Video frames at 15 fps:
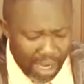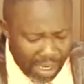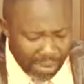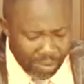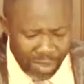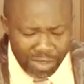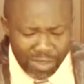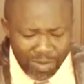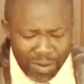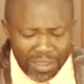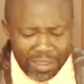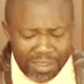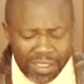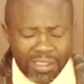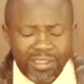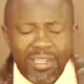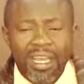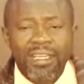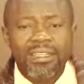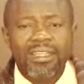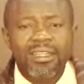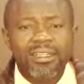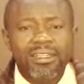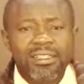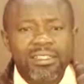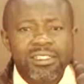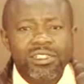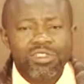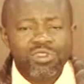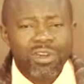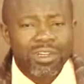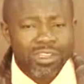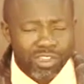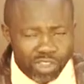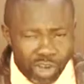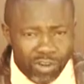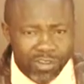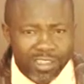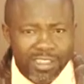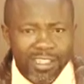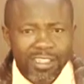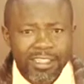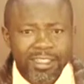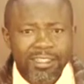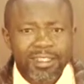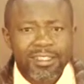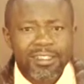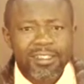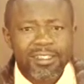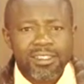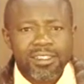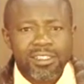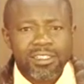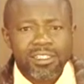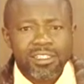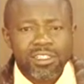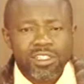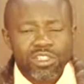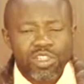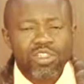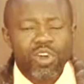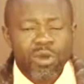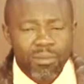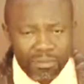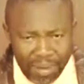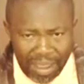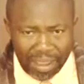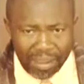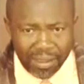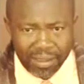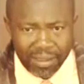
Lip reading: When it is that you're an authority, you don't beg.